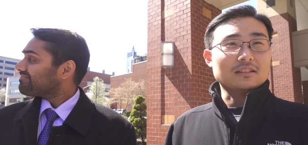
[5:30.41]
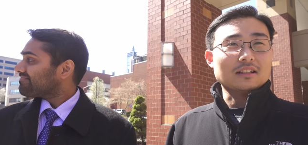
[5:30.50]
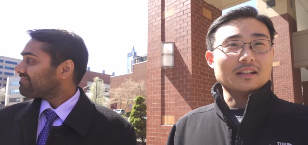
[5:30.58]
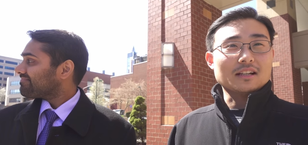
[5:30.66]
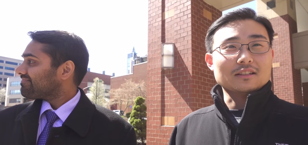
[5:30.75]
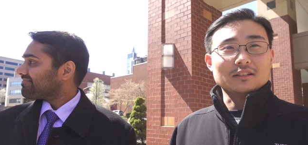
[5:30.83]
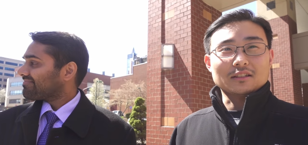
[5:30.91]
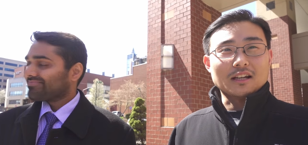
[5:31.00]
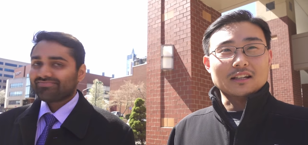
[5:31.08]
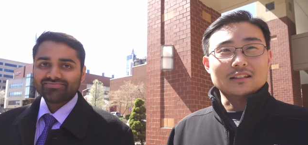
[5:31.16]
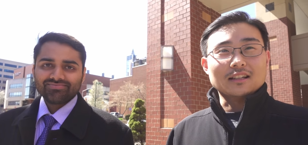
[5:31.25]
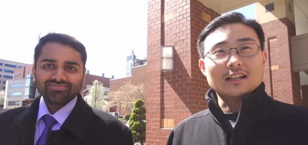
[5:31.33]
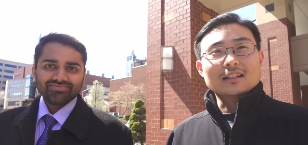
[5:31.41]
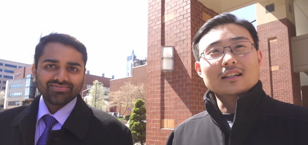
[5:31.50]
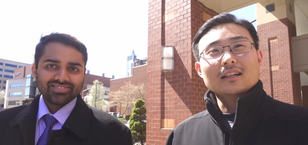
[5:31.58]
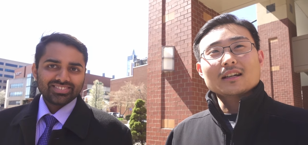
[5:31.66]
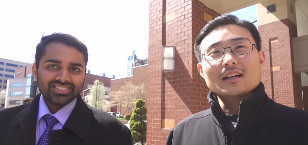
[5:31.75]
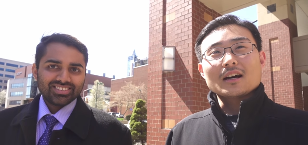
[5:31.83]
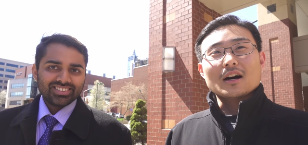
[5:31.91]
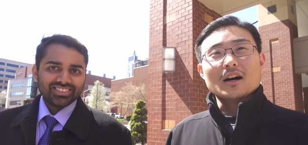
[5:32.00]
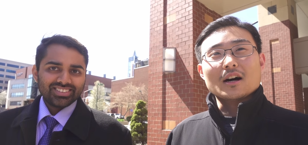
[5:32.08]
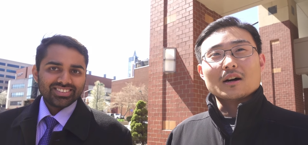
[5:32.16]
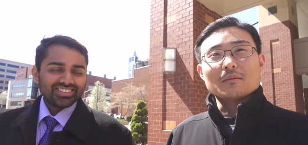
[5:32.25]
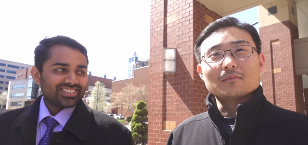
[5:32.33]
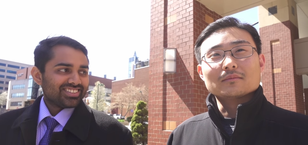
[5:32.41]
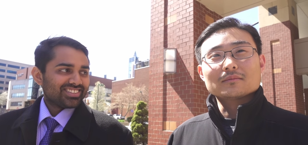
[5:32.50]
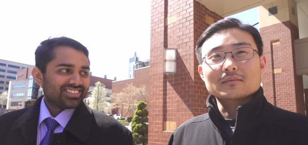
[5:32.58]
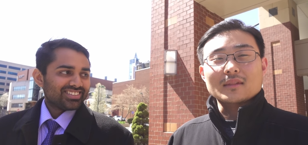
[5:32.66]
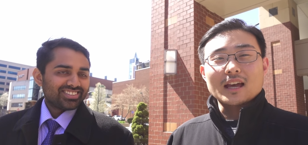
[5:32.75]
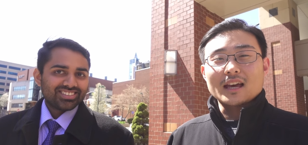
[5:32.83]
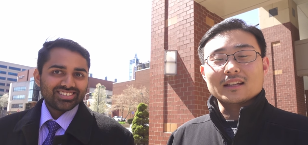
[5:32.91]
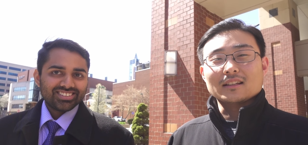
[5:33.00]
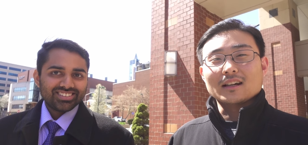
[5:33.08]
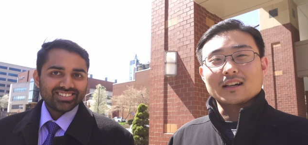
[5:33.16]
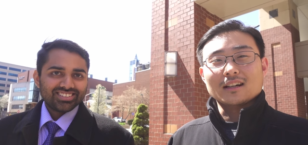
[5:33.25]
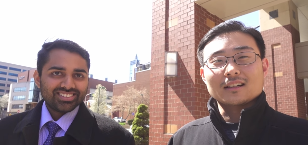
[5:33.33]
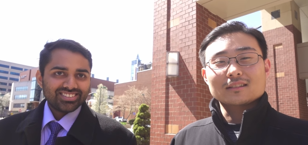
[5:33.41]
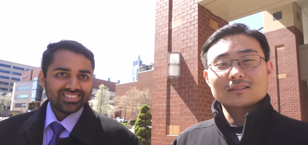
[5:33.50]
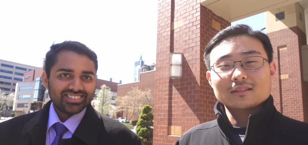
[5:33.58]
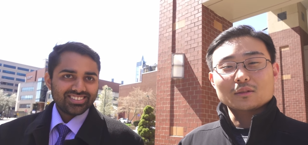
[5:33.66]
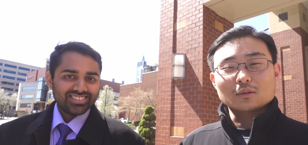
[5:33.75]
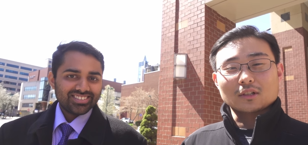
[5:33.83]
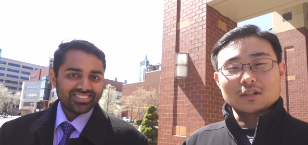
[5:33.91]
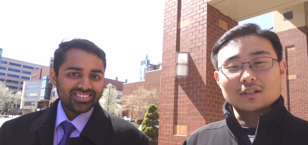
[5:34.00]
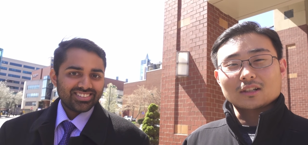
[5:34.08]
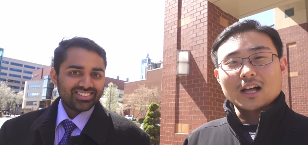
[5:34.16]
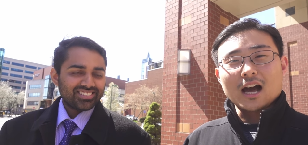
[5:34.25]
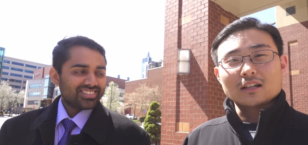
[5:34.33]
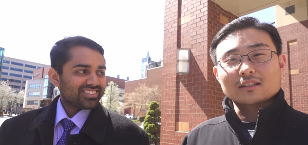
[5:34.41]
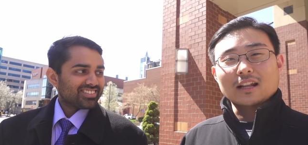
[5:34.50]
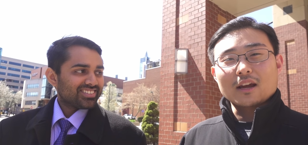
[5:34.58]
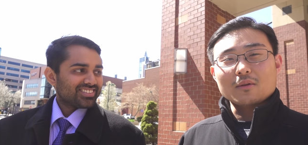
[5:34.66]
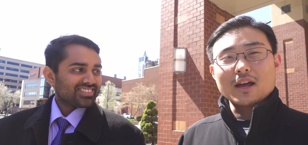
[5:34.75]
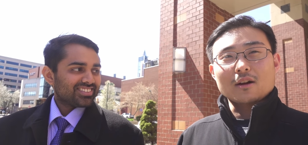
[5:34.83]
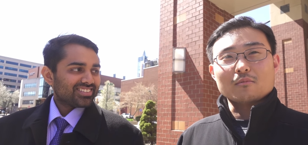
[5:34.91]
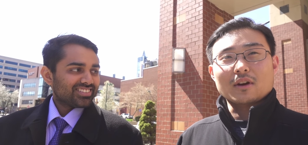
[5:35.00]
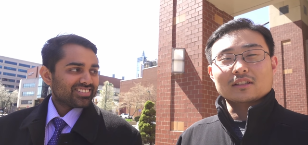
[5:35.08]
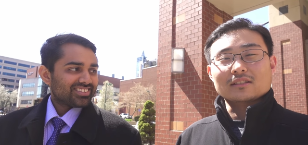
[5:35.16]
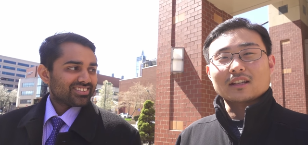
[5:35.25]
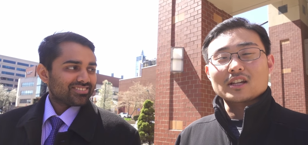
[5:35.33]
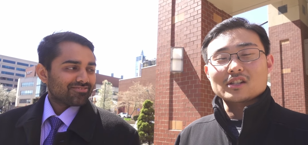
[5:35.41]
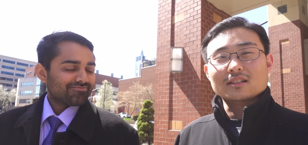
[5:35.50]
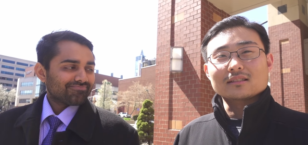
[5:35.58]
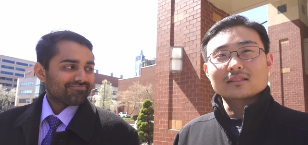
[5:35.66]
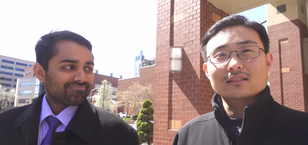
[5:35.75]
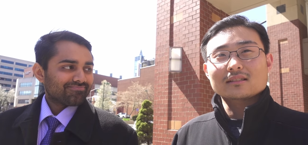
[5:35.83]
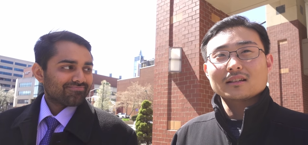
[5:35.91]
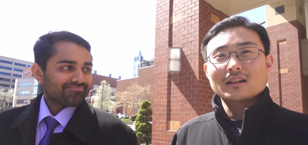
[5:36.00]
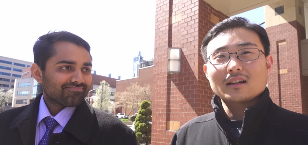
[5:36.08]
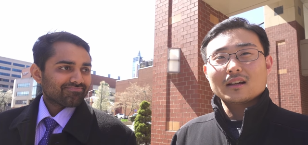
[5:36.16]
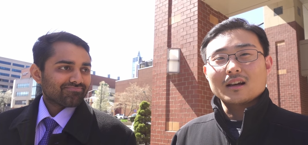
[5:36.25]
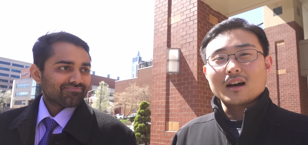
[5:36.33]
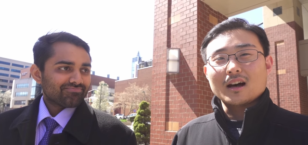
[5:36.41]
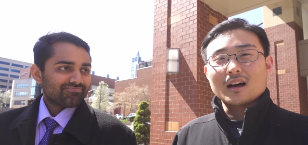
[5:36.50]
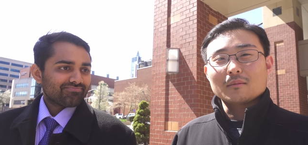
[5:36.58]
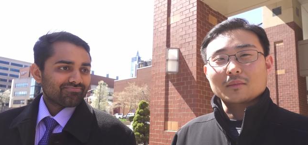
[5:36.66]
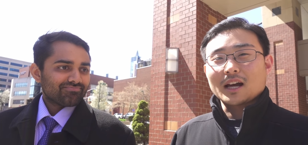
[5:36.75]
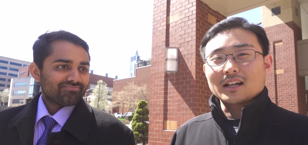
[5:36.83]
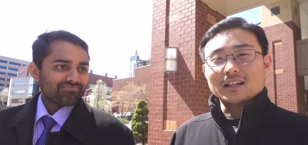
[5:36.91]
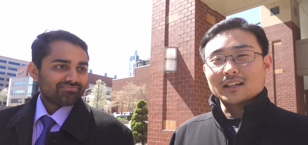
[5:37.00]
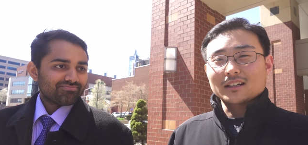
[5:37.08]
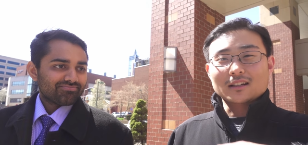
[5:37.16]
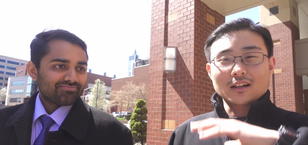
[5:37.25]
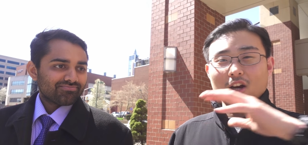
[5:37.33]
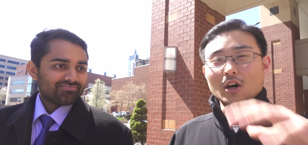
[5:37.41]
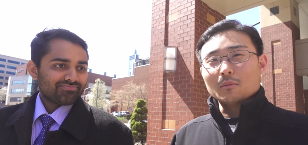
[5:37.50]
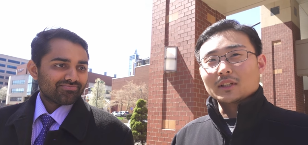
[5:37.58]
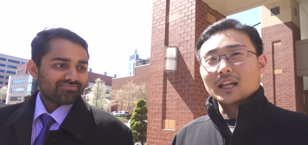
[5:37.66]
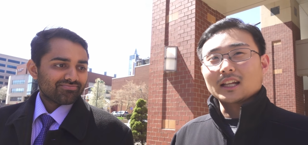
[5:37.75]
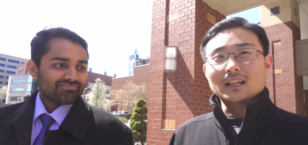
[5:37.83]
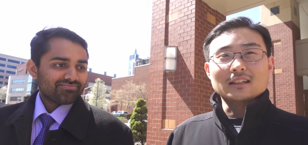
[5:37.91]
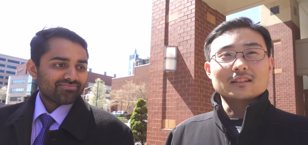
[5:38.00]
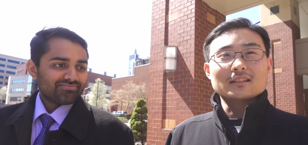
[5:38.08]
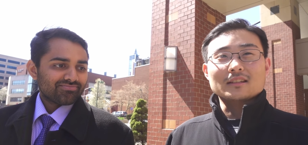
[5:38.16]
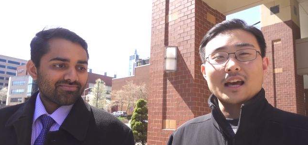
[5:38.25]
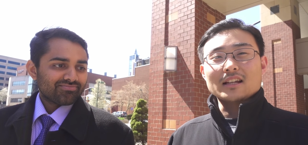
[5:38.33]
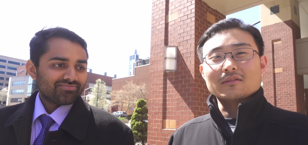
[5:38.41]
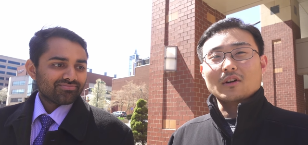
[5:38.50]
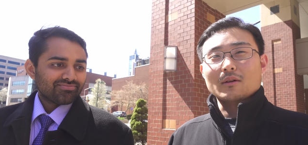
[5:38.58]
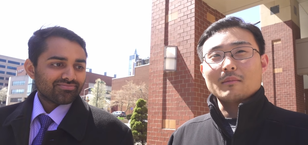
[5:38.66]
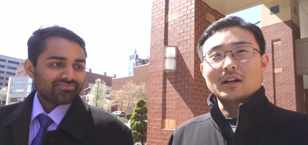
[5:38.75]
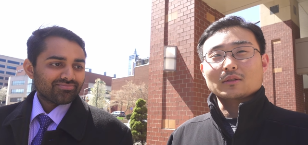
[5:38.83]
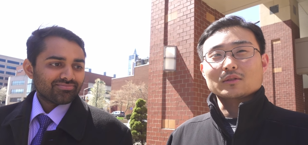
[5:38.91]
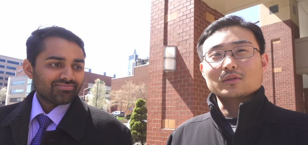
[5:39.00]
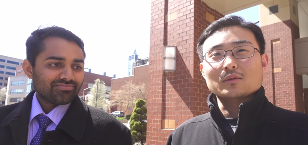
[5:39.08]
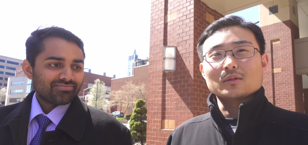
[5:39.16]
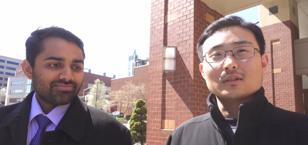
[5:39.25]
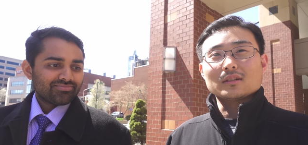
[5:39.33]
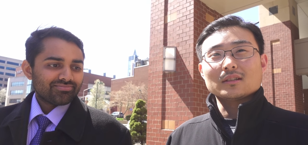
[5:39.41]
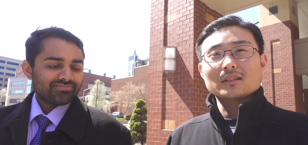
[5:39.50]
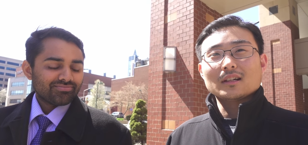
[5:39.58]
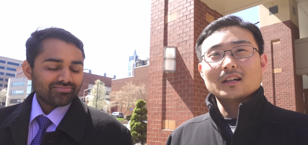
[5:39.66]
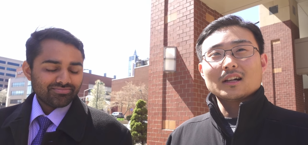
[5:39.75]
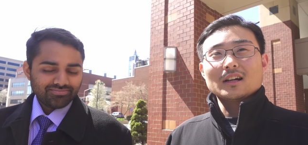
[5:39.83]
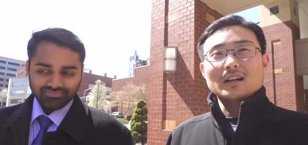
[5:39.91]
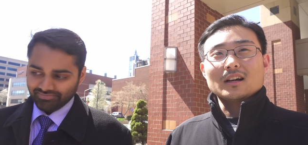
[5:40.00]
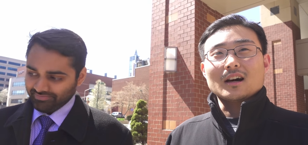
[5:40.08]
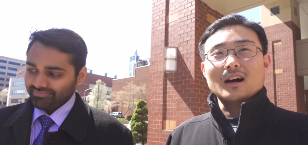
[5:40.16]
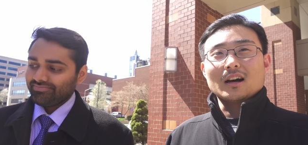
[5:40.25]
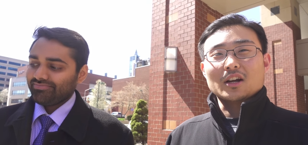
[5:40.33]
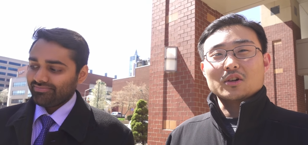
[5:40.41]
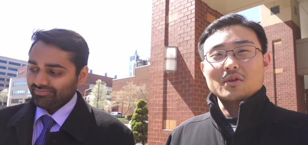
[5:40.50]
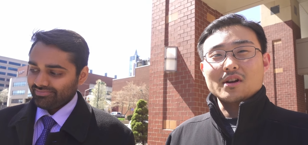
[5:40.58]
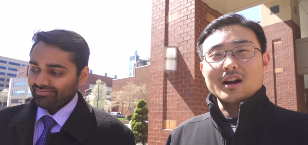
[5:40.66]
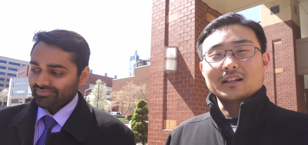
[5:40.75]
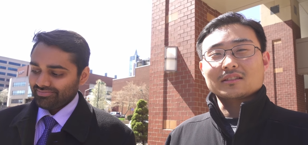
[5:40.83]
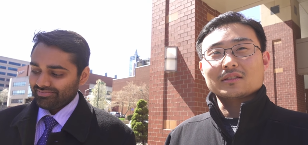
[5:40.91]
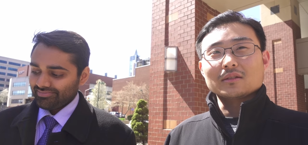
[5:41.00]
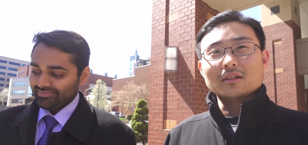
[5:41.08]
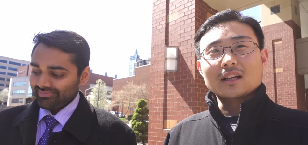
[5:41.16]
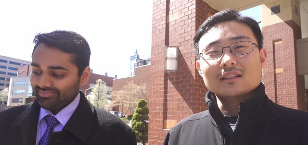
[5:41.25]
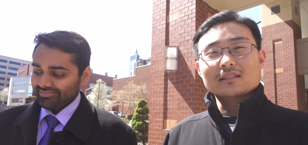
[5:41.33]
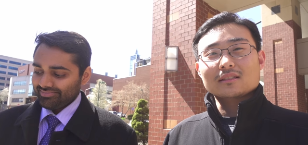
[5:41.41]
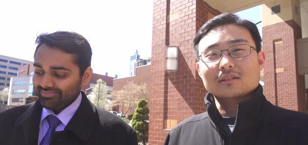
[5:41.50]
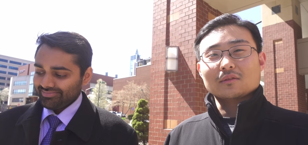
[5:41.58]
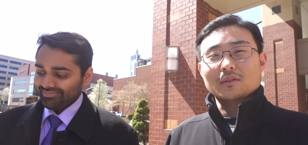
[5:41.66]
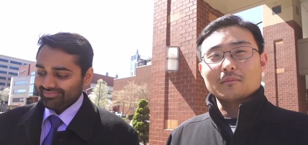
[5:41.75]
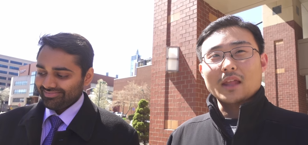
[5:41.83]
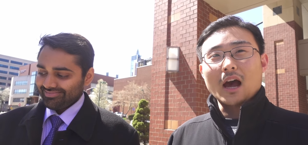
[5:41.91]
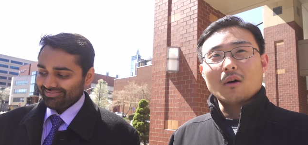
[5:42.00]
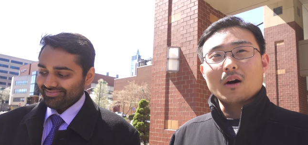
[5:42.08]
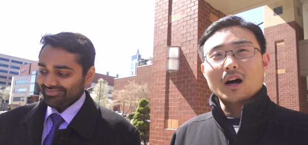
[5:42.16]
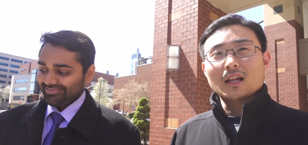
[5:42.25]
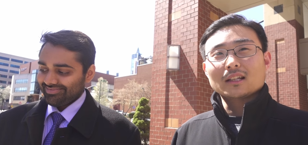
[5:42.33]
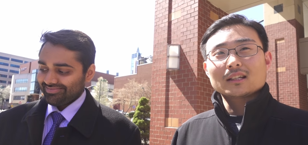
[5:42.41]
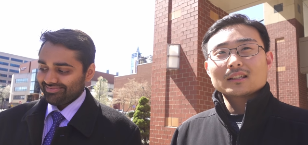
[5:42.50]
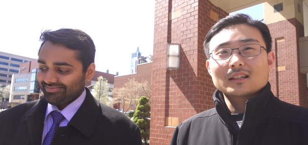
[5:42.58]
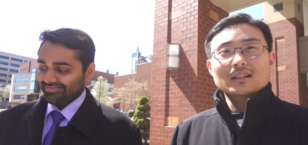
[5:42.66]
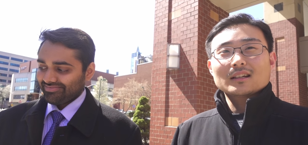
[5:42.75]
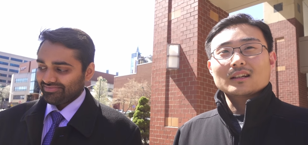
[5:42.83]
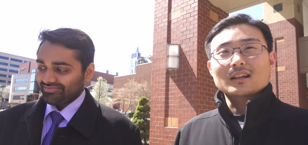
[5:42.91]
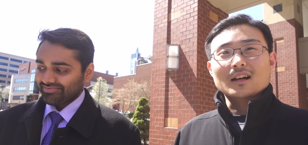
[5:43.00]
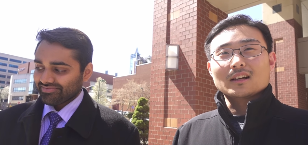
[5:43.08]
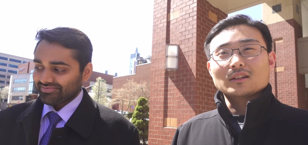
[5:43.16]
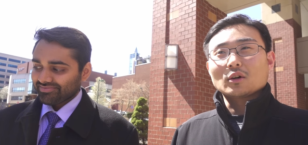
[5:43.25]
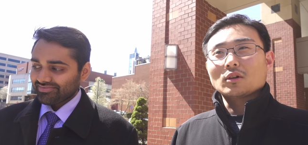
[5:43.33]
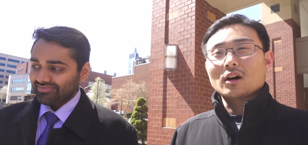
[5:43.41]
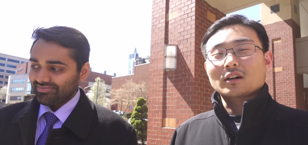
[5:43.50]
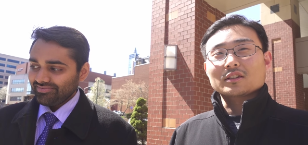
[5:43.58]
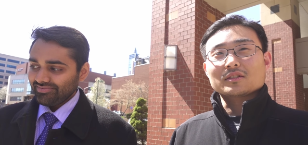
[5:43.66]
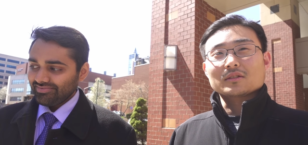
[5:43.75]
Speaker 1: to say that? Um, and uh, learned a lot. Today we had our presentations, um, kind of culminating the end of our medical school uh, career as students. So from now on, uh, no longer